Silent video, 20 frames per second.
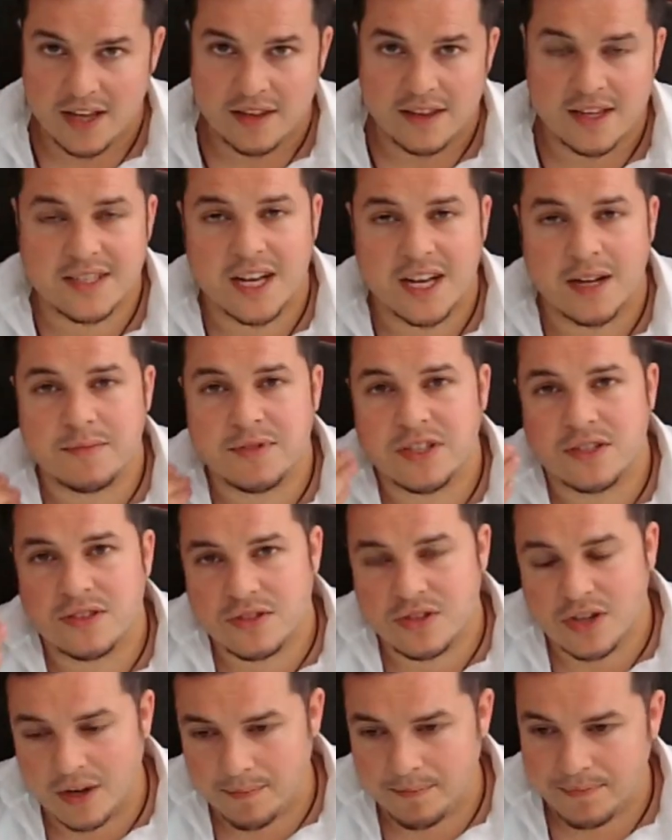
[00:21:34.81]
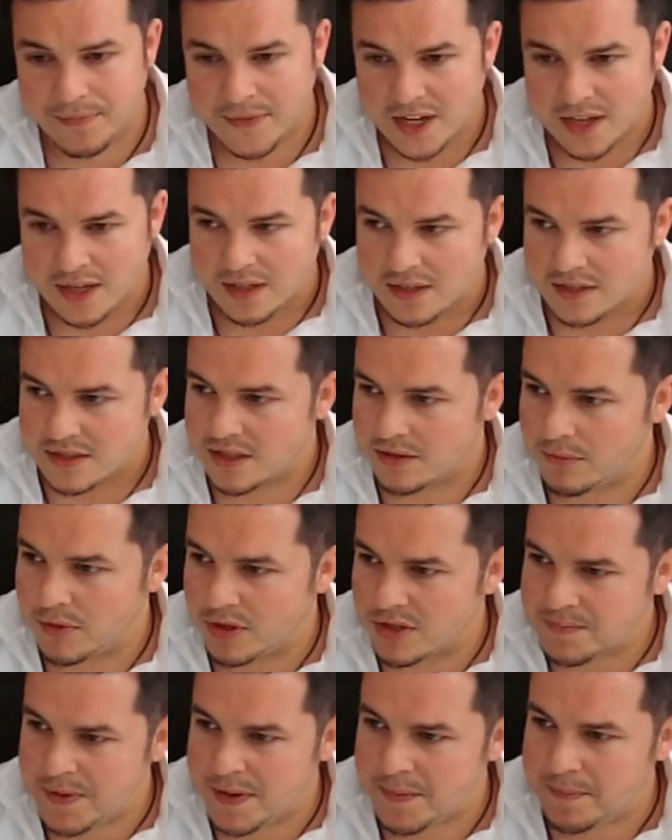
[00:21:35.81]
This comes on top. So
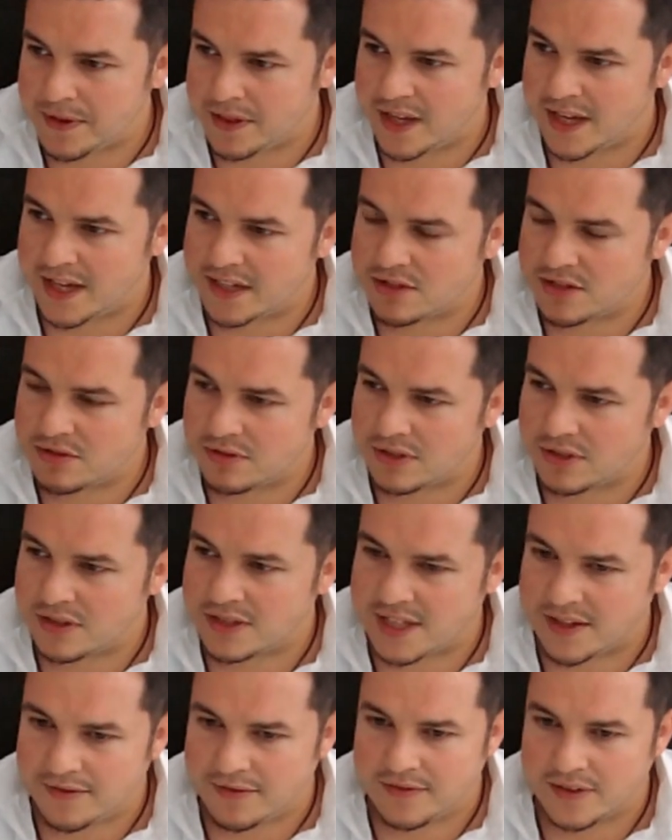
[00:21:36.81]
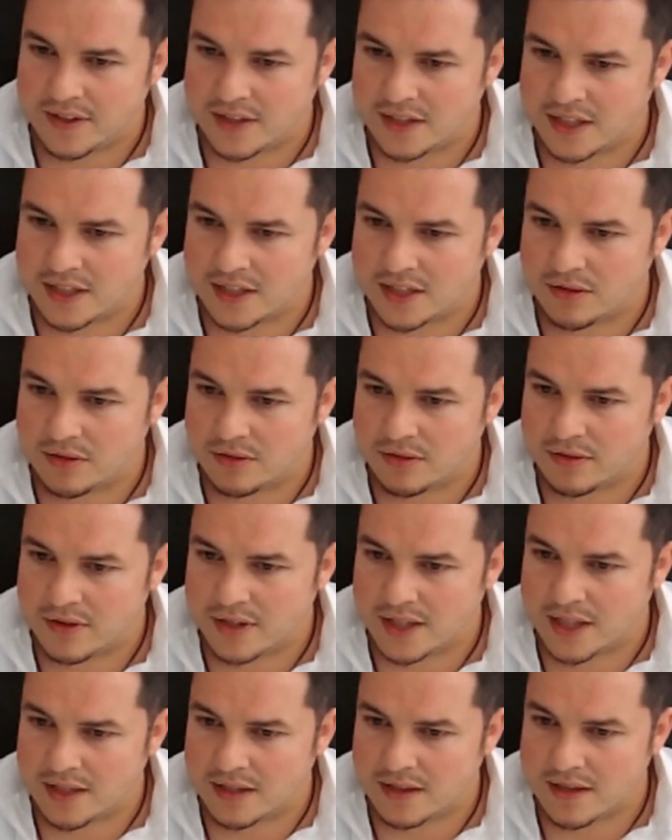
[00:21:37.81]
most people, they do not have, you know,
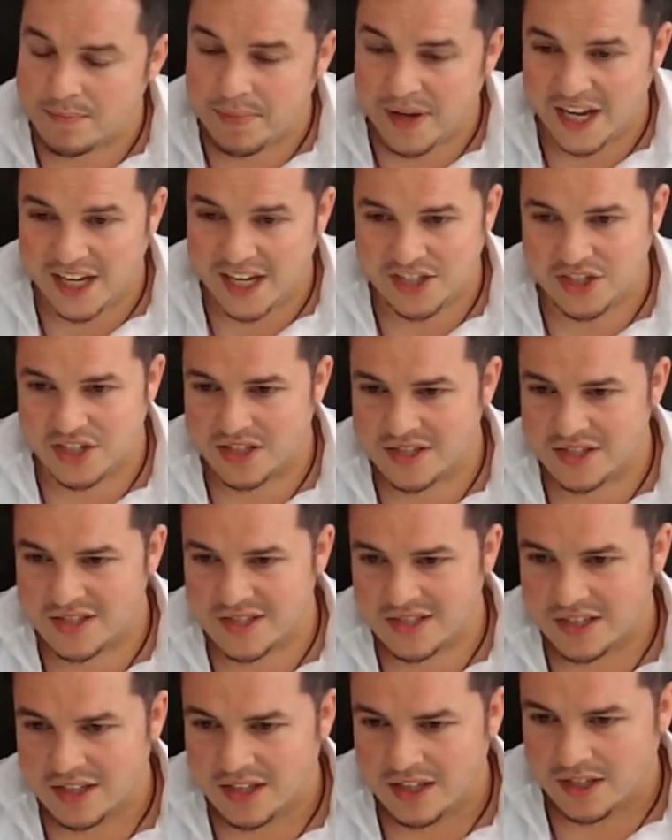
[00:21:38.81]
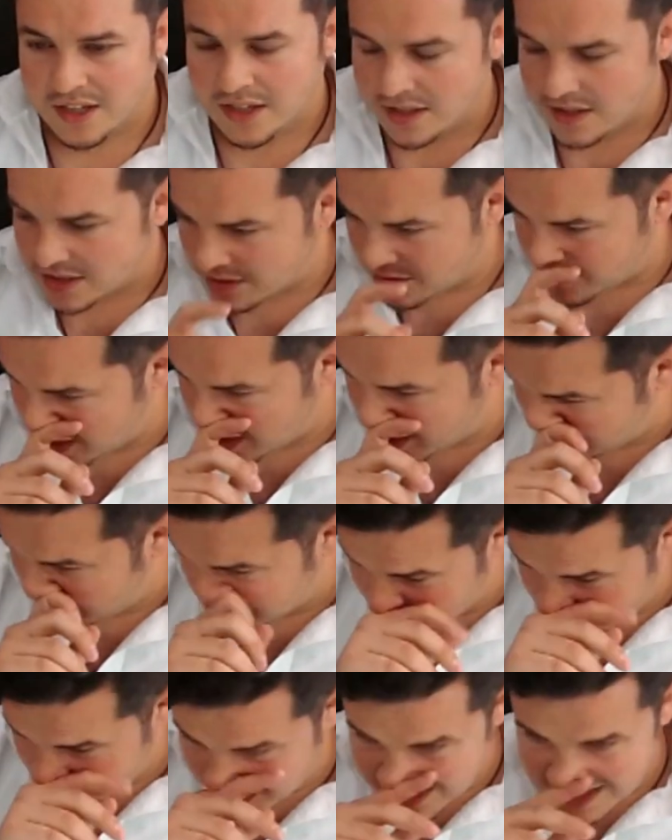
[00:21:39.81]
the patience. So they lose
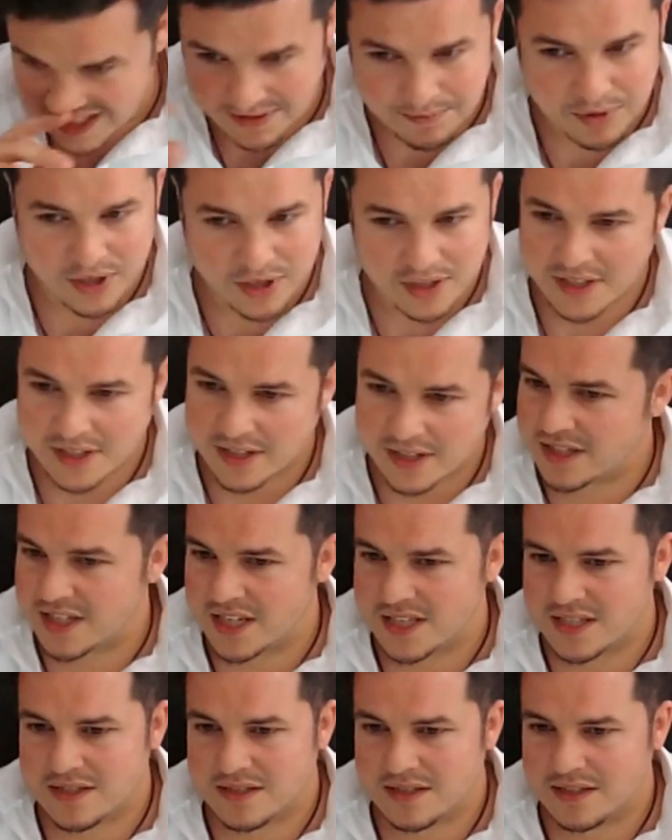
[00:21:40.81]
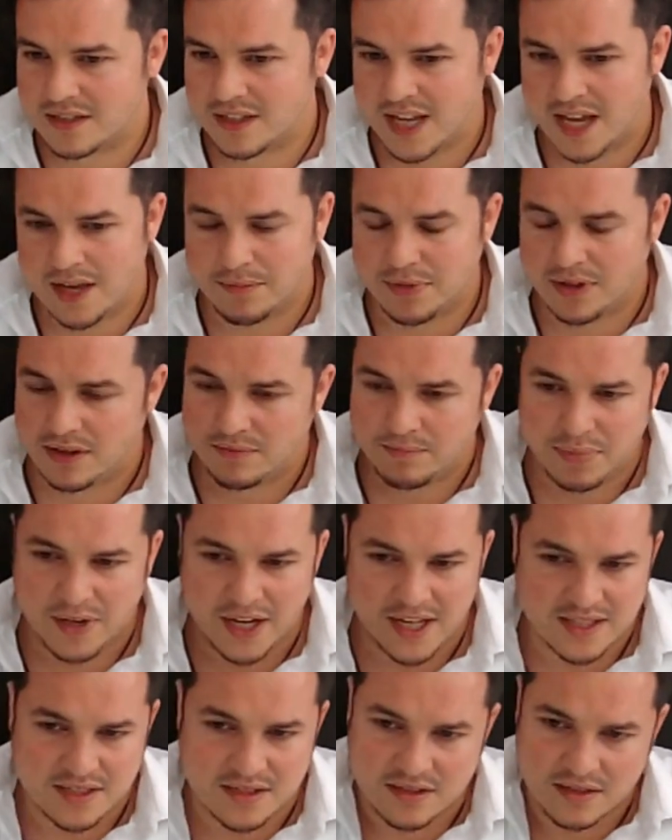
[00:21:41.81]
it at some point and they just gamble,
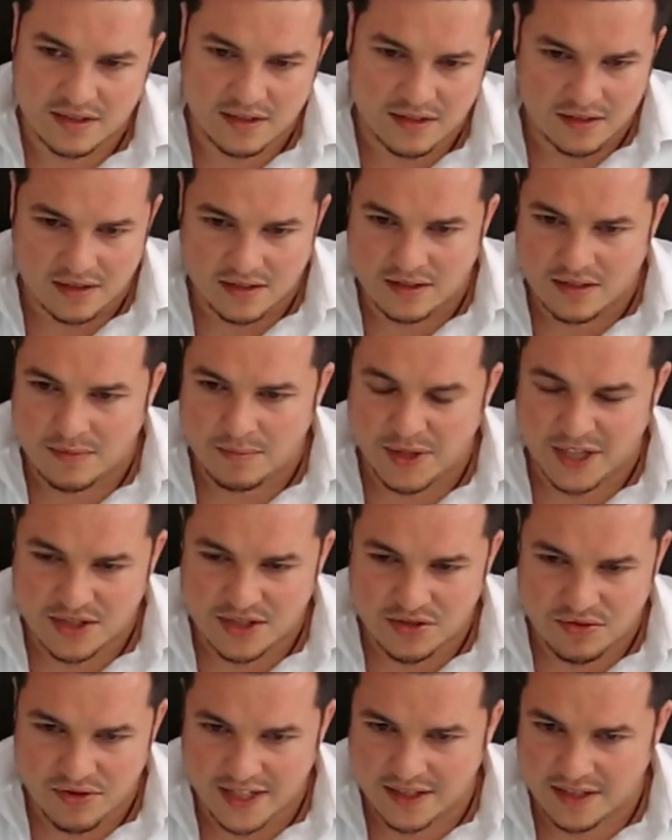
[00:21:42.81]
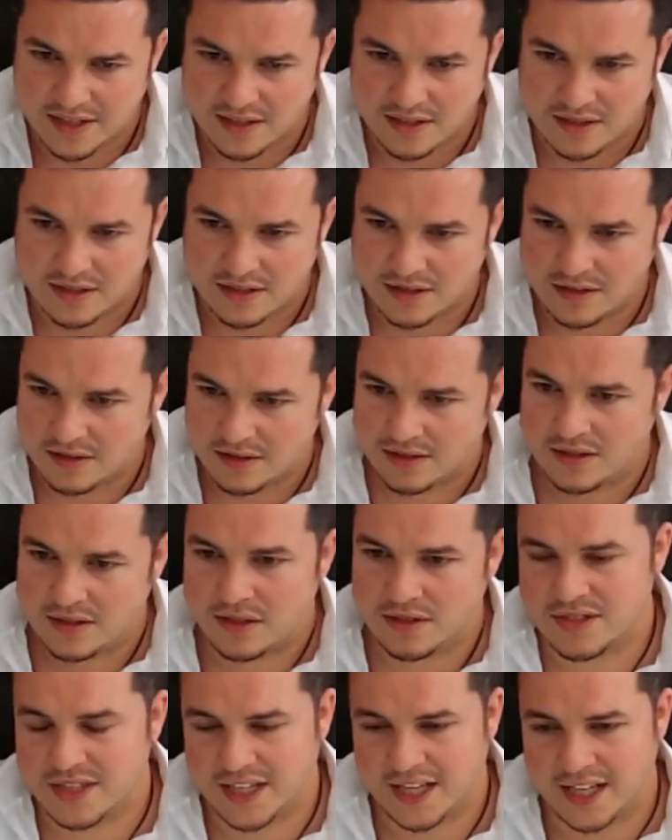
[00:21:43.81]
place in a big trade, and it
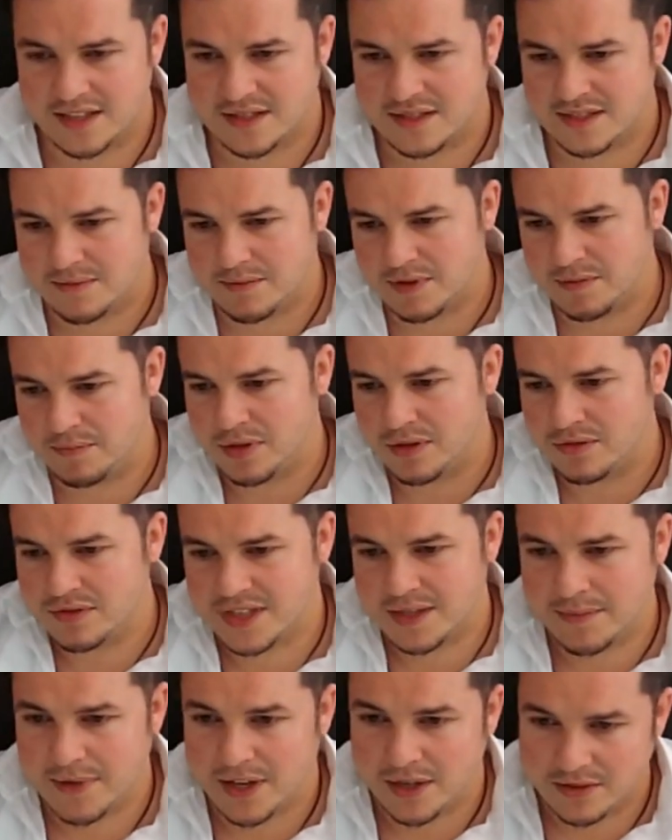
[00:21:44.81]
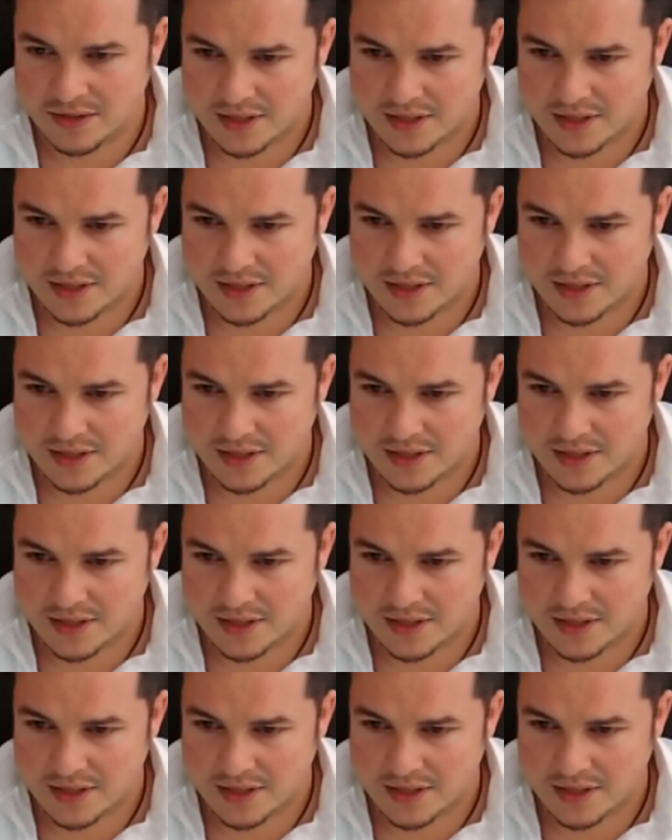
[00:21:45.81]
goes against them and blows them out.